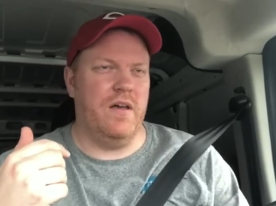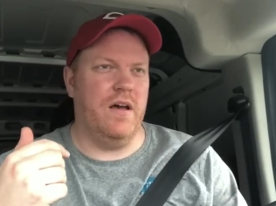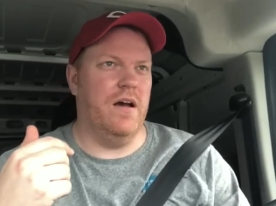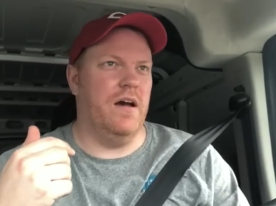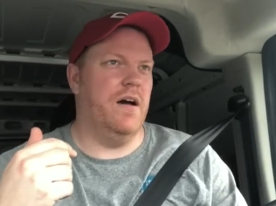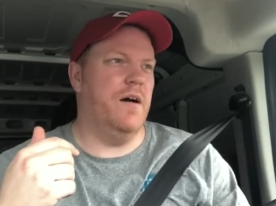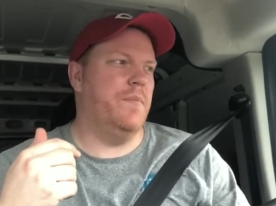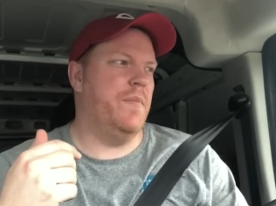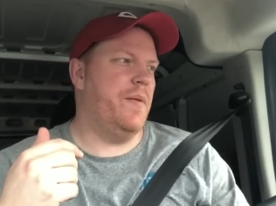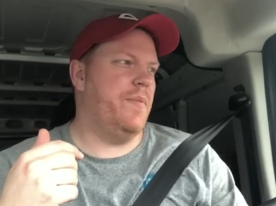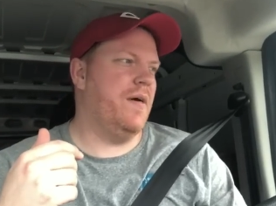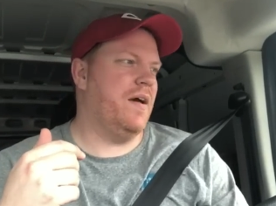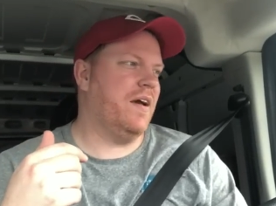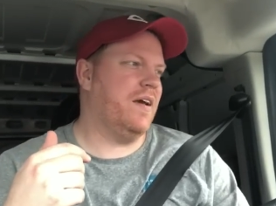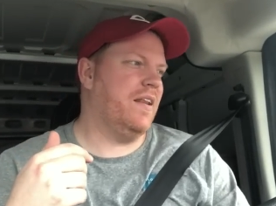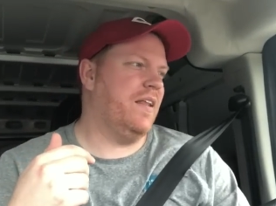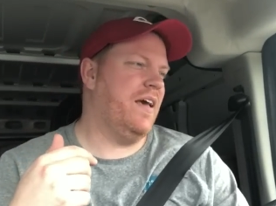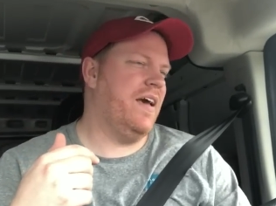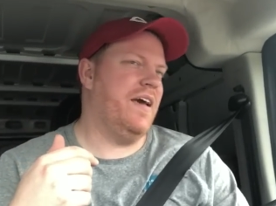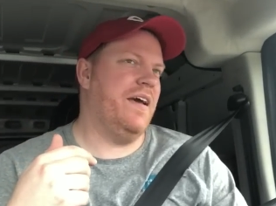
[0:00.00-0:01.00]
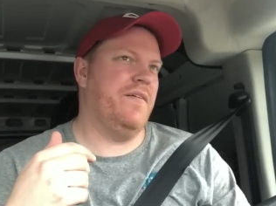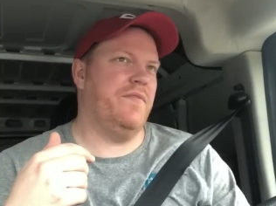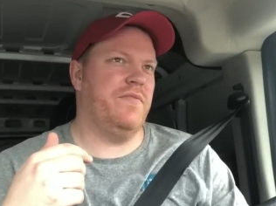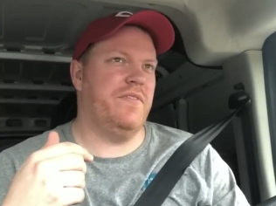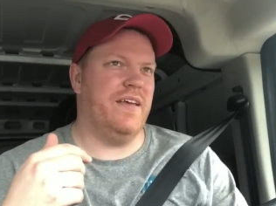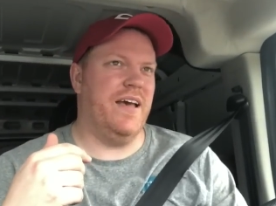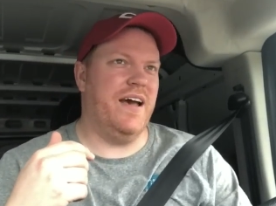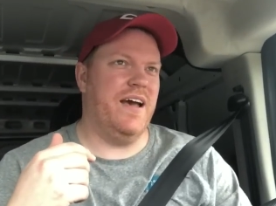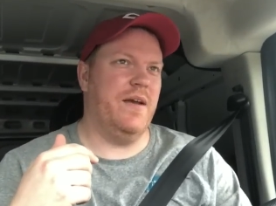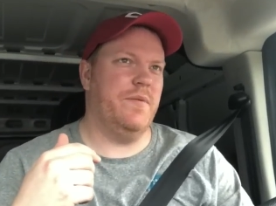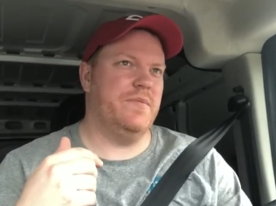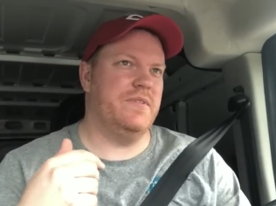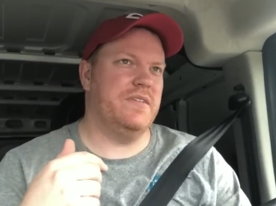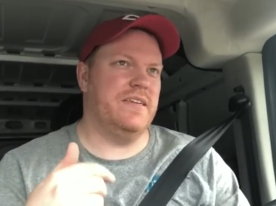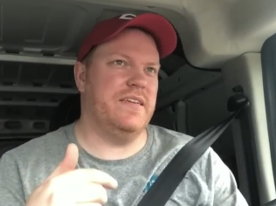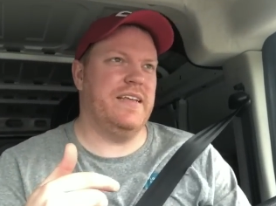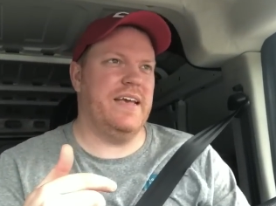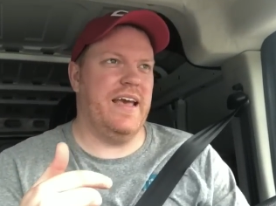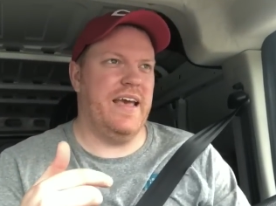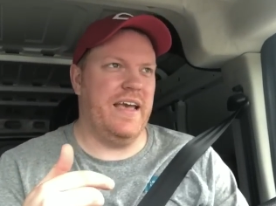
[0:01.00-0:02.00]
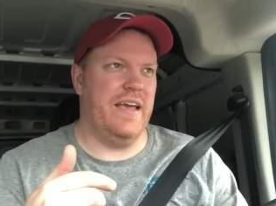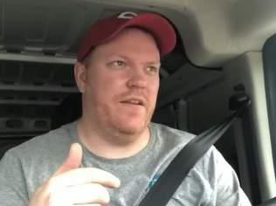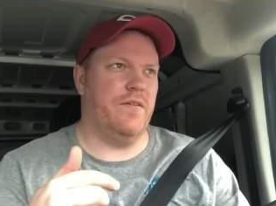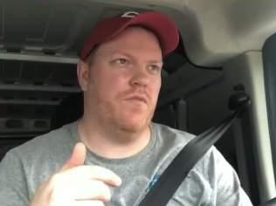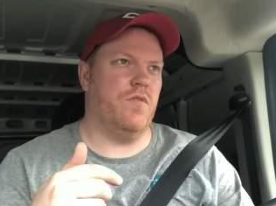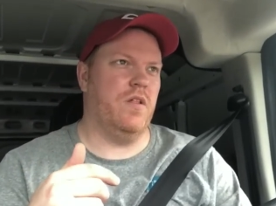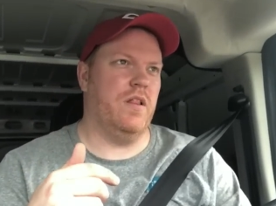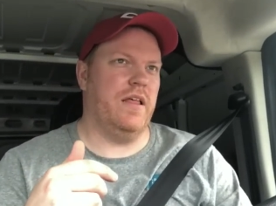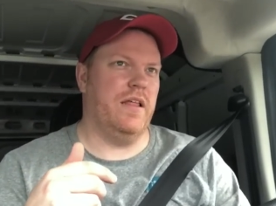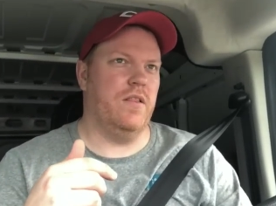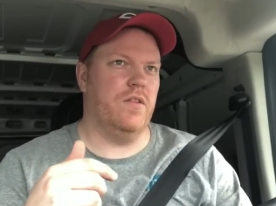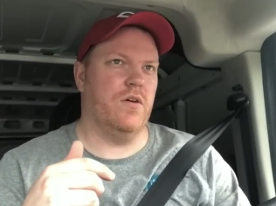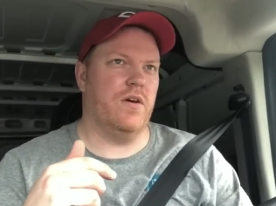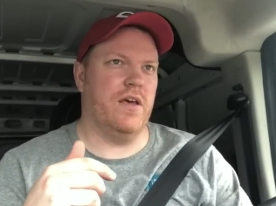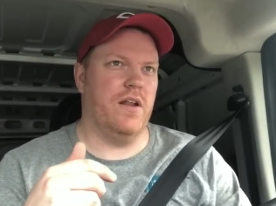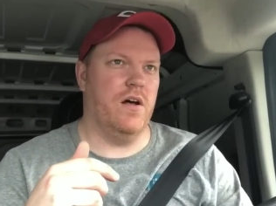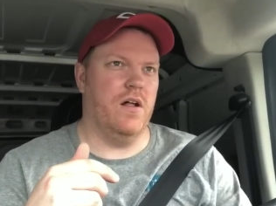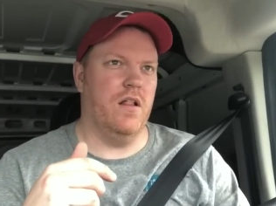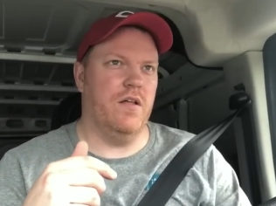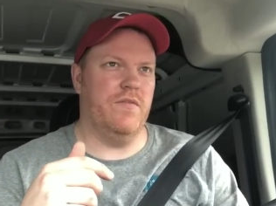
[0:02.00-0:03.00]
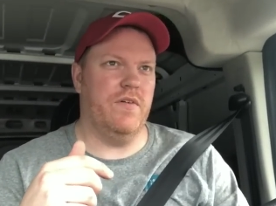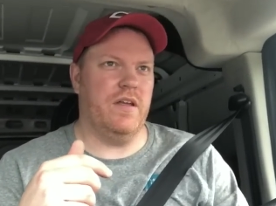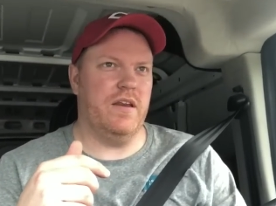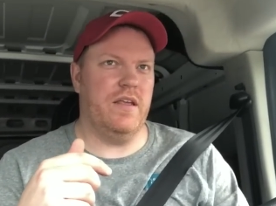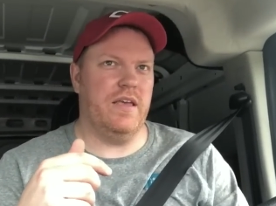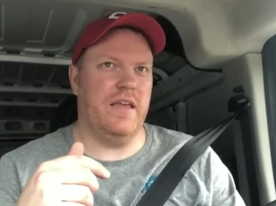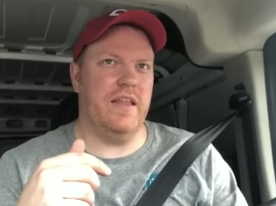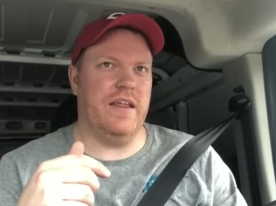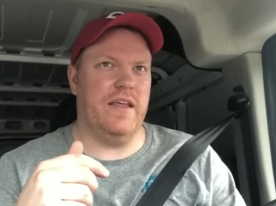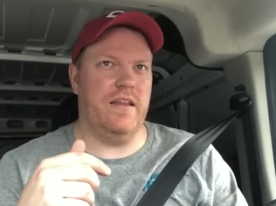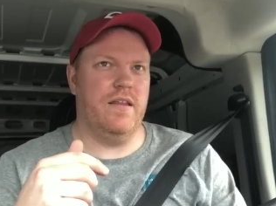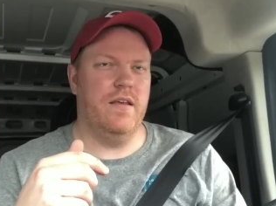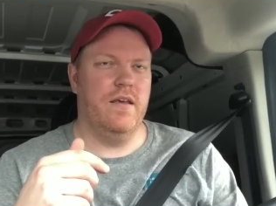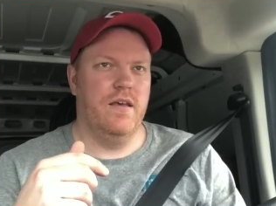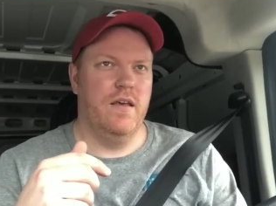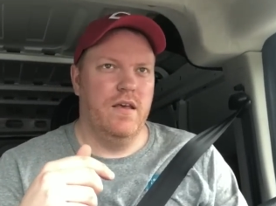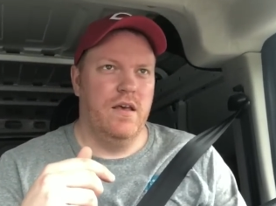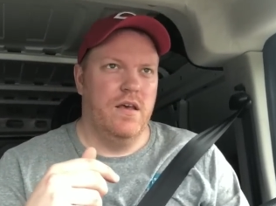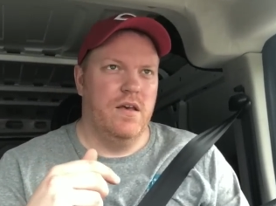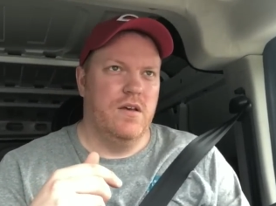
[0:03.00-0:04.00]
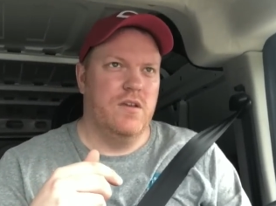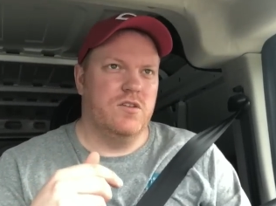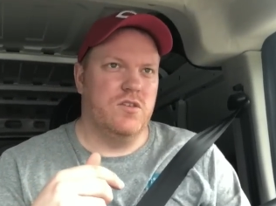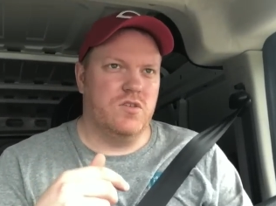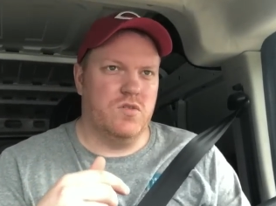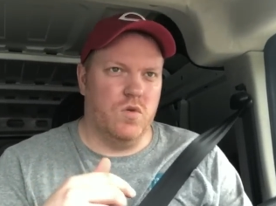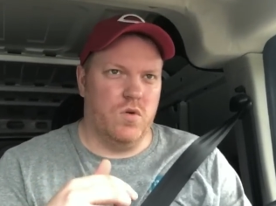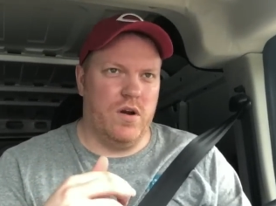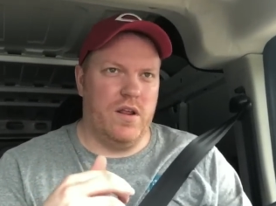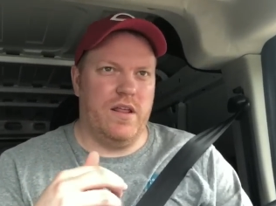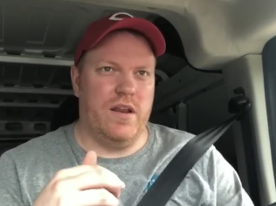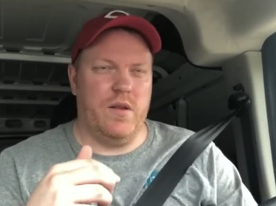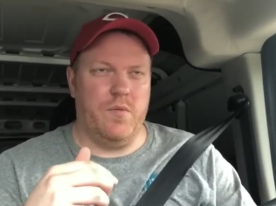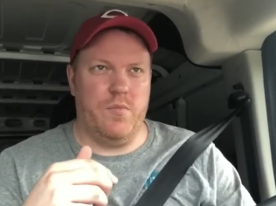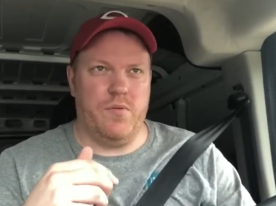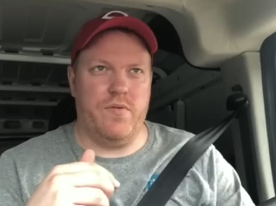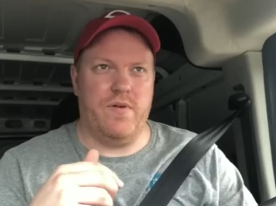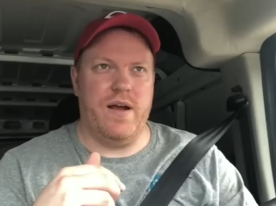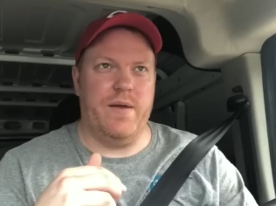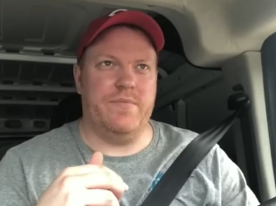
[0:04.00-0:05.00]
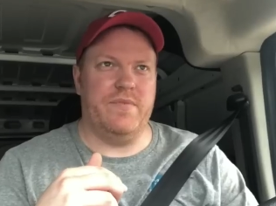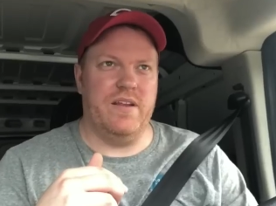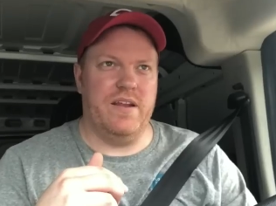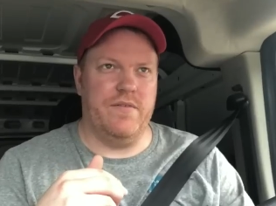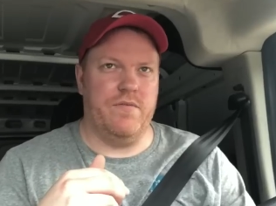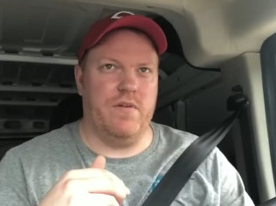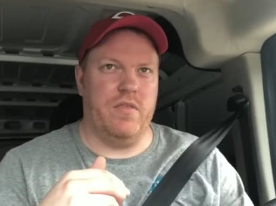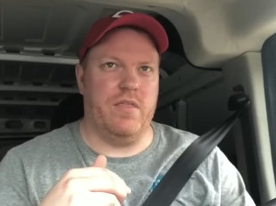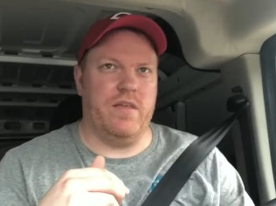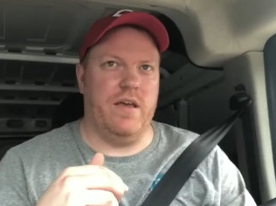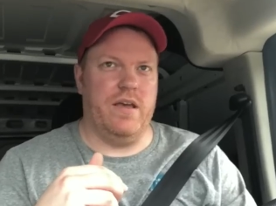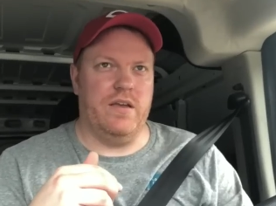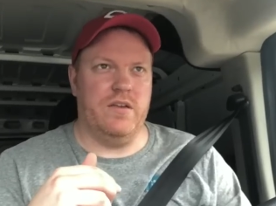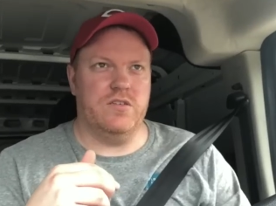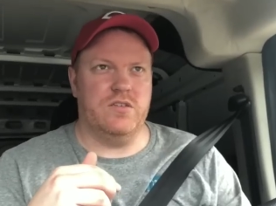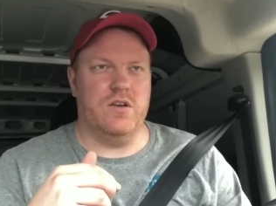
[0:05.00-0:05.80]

Um, I'm not going to have time today to really look at all of it and get it sorted and prepped and everything.